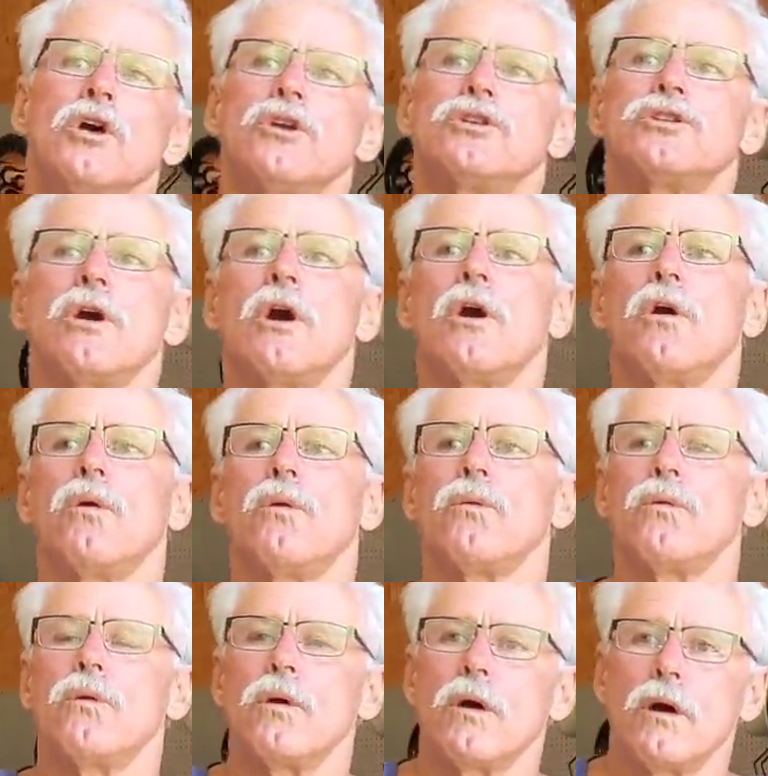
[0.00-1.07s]

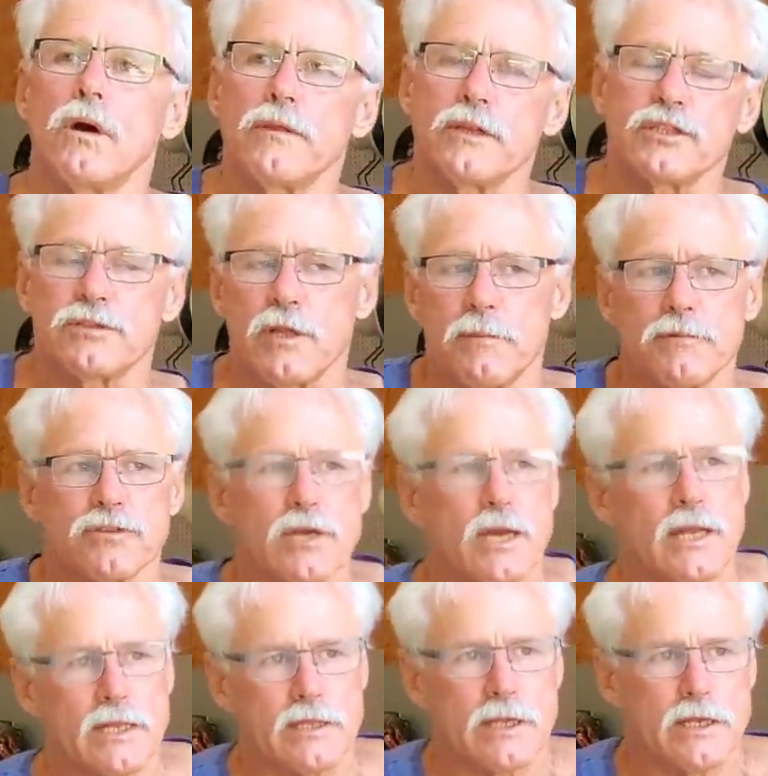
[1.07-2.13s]
So they've been trying
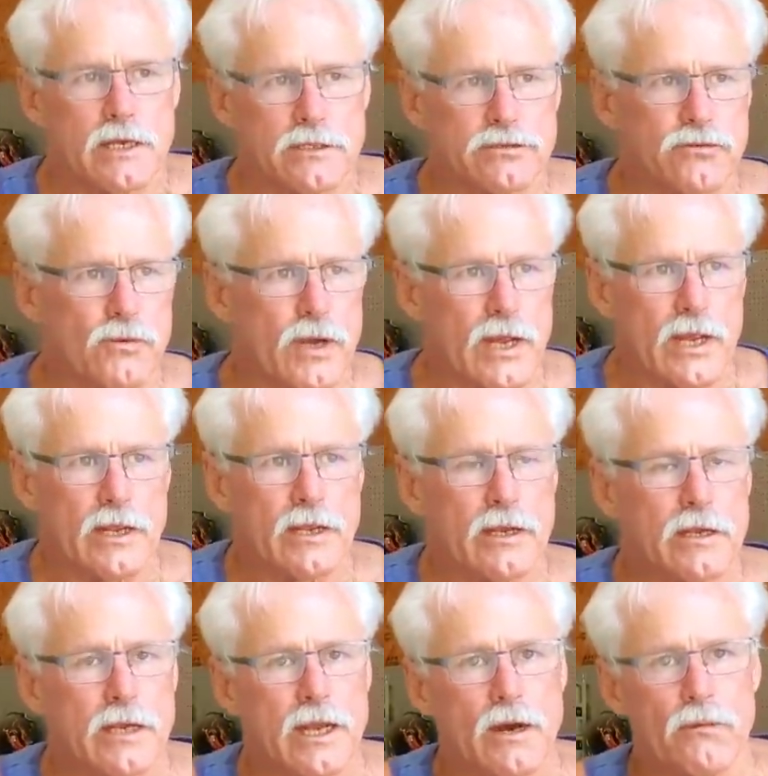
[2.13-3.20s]
to get the guns away.
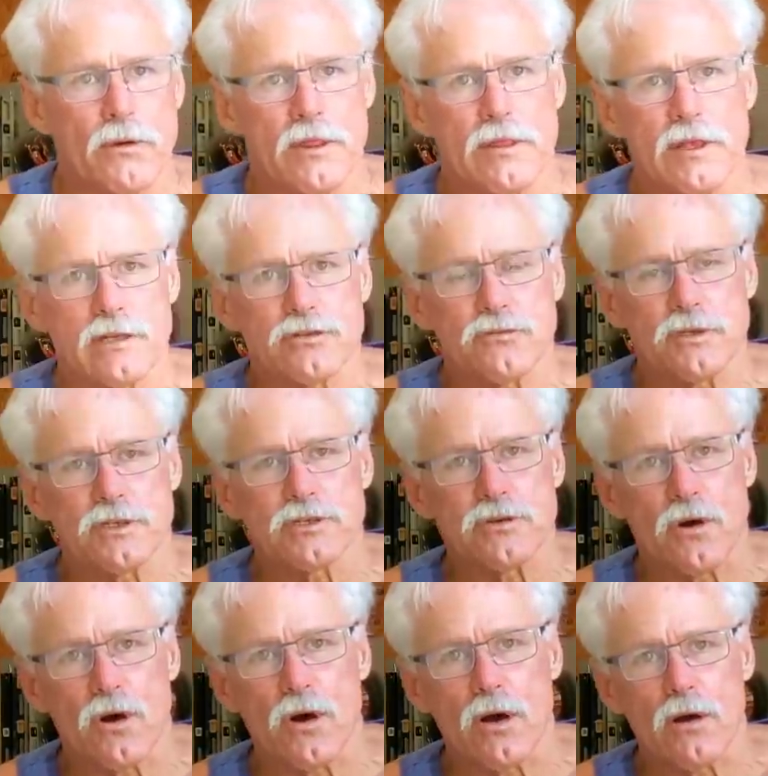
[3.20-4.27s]
Now, one of the things we
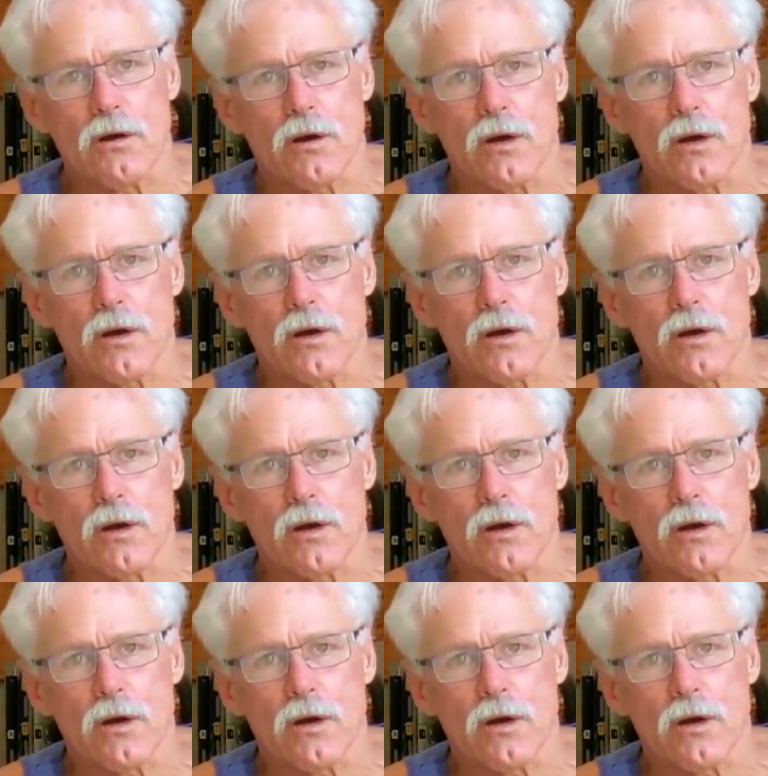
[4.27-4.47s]
saw